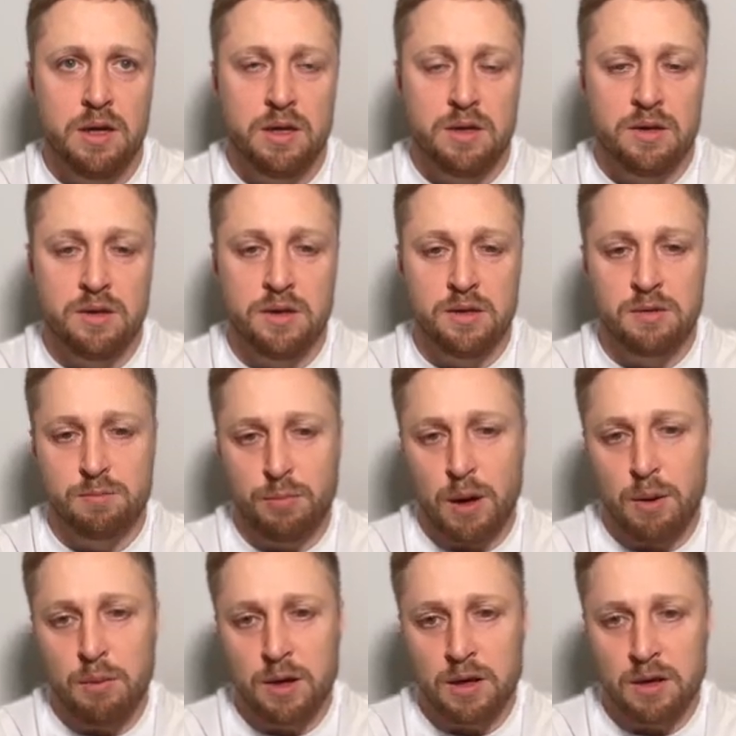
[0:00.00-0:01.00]
this
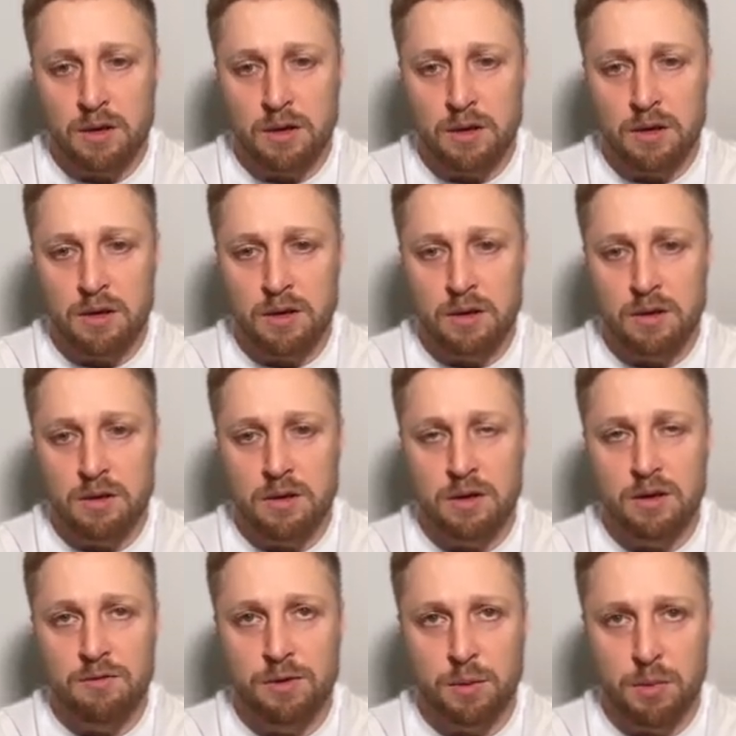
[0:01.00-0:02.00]
public
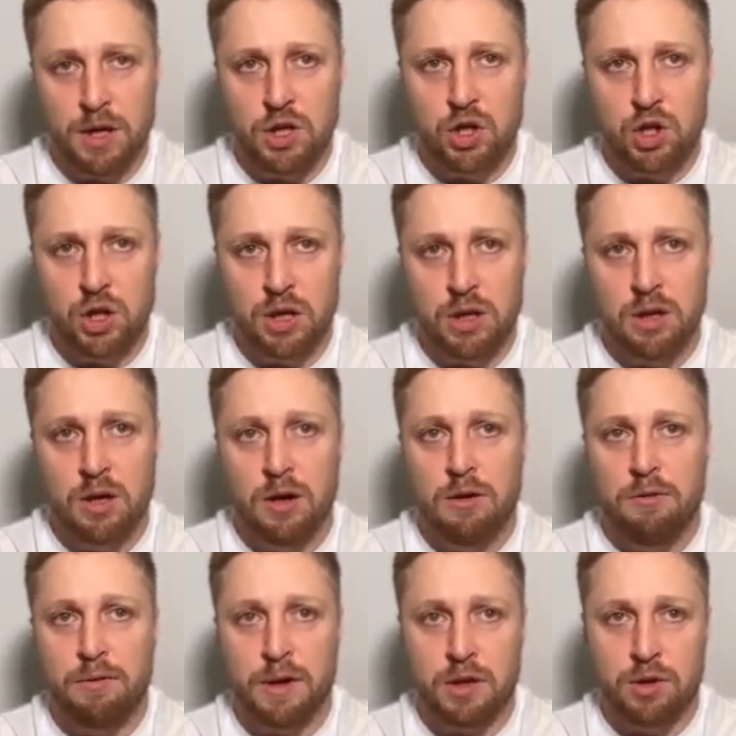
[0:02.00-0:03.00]
information,
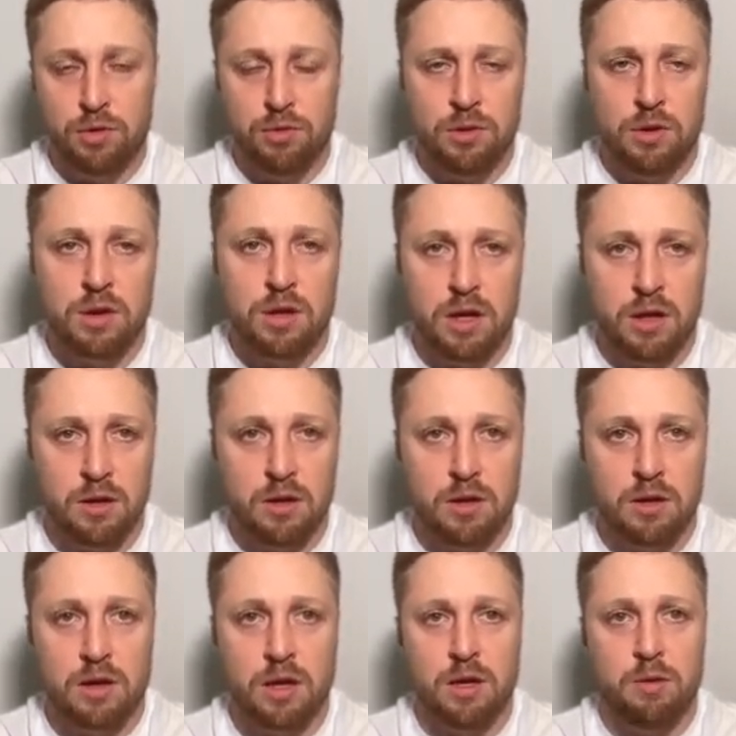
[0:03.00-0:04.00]
fine tuning can
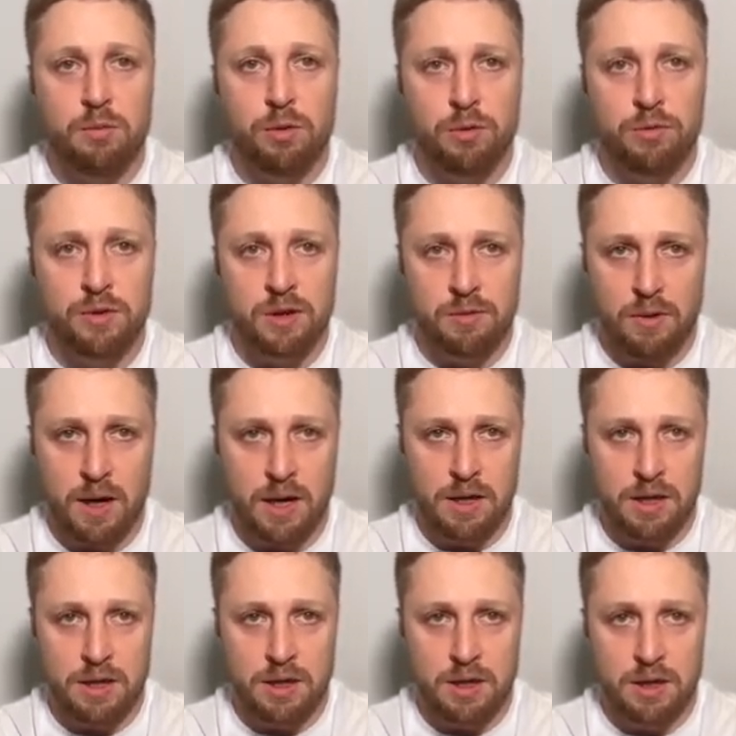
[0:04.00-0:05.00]
improve the
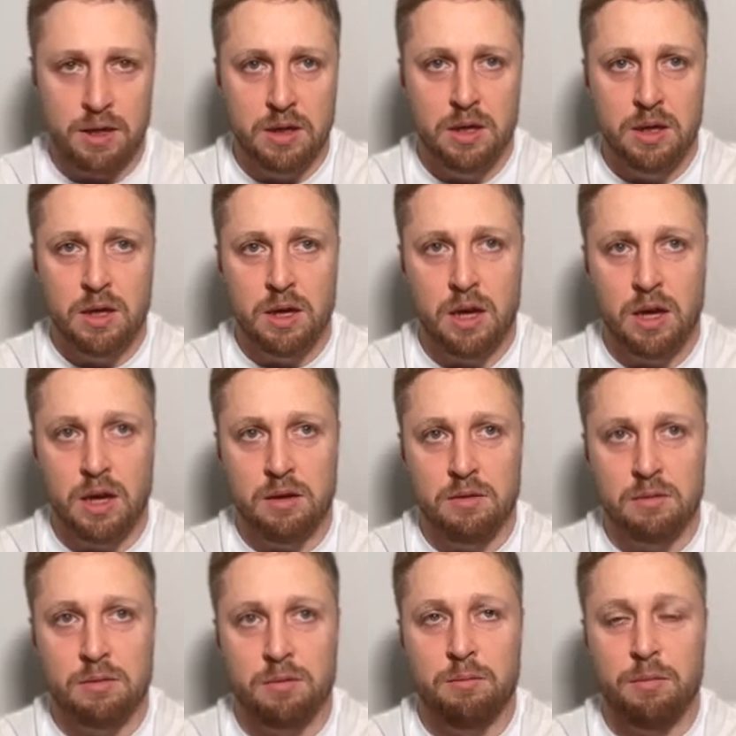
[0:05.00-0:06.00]
quality
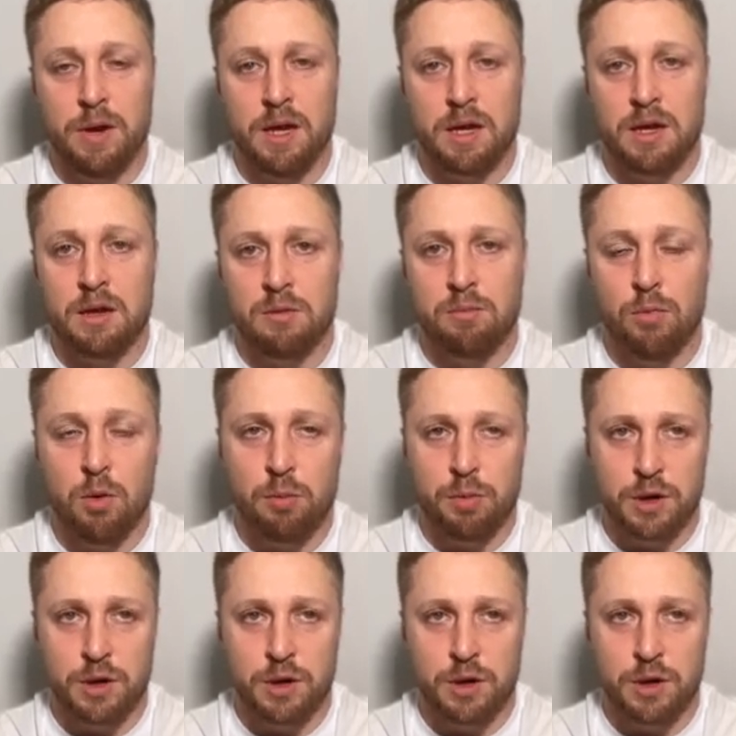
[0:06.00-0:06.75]
and to make it um,